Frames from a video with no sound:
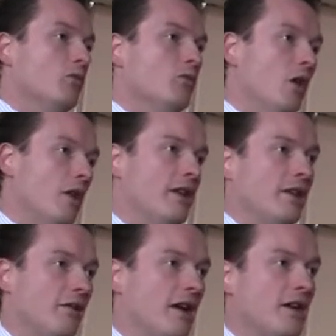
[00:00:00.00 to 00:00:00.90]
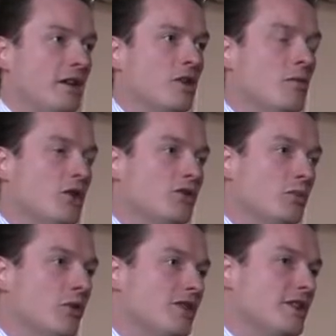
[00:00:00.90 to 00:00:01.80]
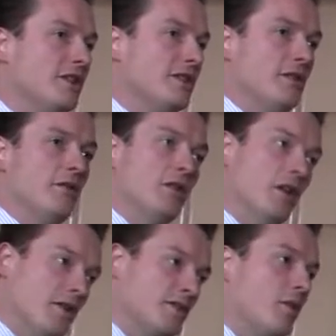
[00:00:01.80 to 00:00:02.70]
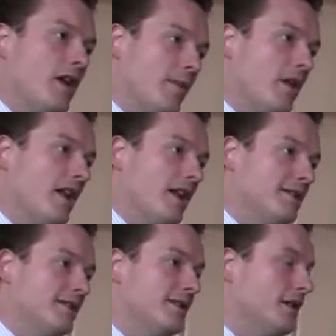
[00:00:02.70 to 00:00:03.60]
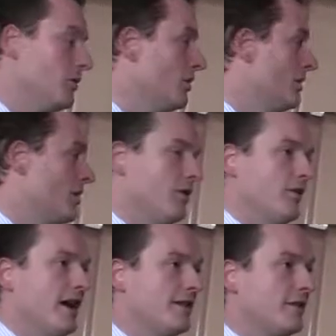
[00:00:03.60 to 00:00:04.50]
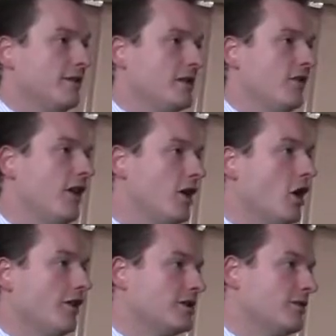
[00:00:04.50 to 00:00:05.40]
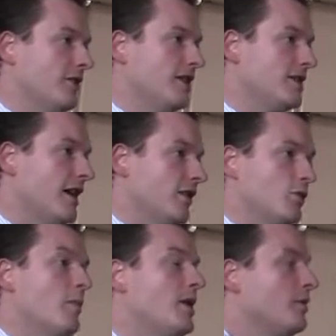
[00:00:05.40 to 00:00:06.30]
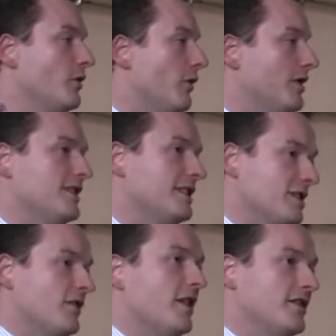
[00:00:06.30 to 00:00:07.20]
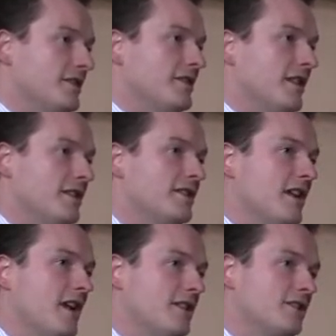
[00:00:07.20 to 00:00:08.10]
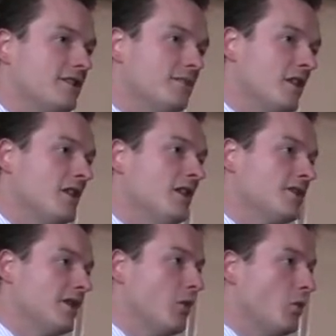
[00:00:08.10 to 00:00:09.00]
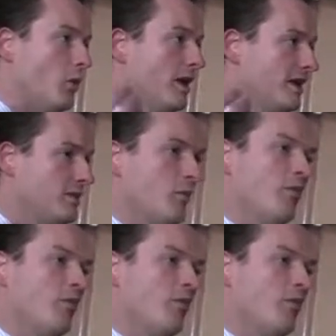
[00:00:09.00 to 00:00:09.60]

the very commercial project that a supplier might like to do, right through to the very hardest to reach areas where people are already disadvantaged at this stage. So we need to